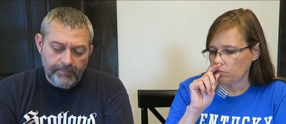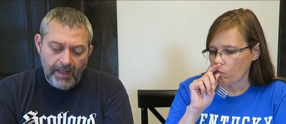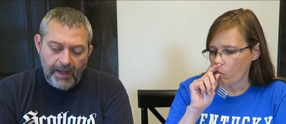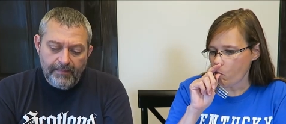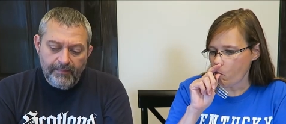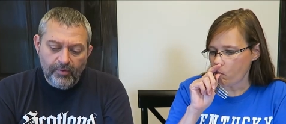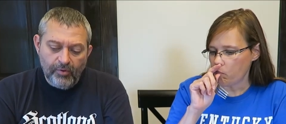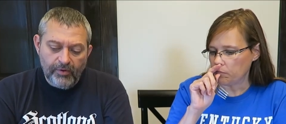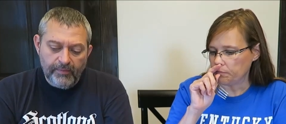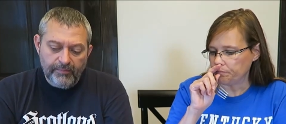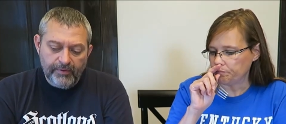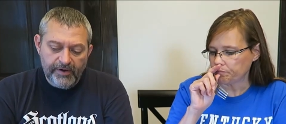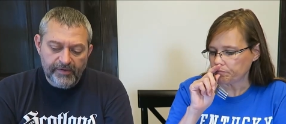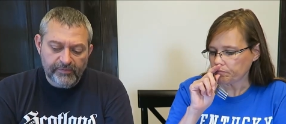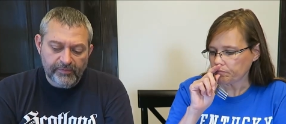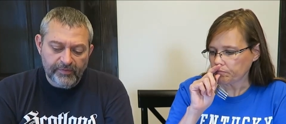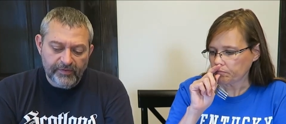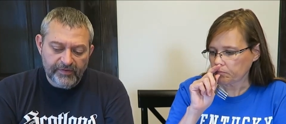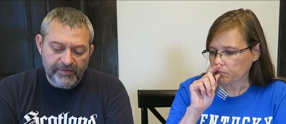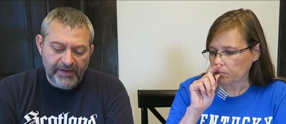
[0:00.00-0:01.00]
Speaker 1: I'm more impressed
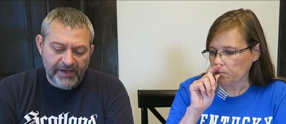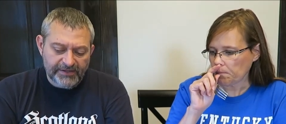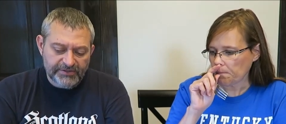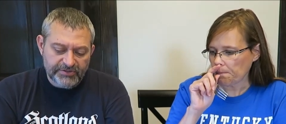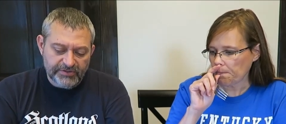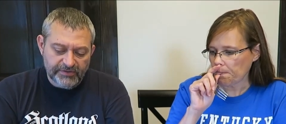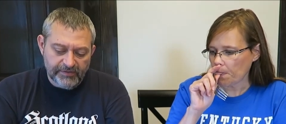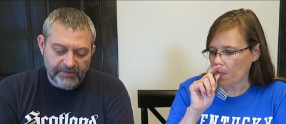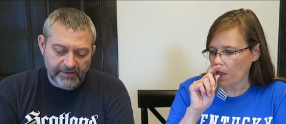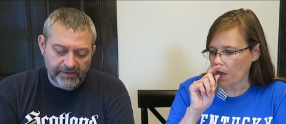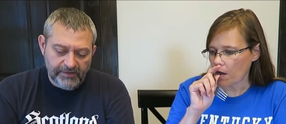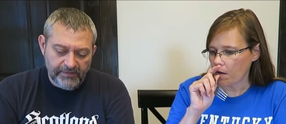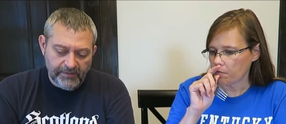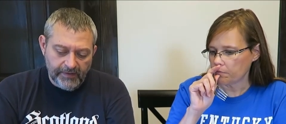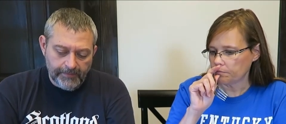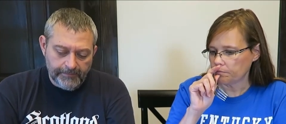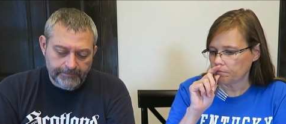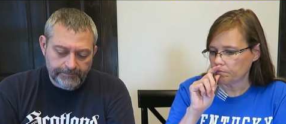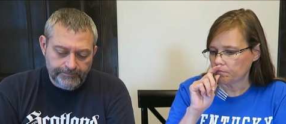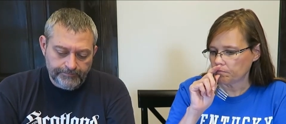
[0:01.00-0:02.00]
with the texture than
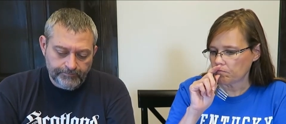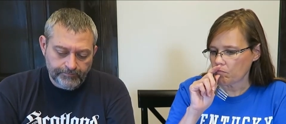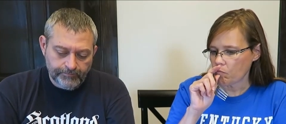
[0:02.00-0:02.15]
anything.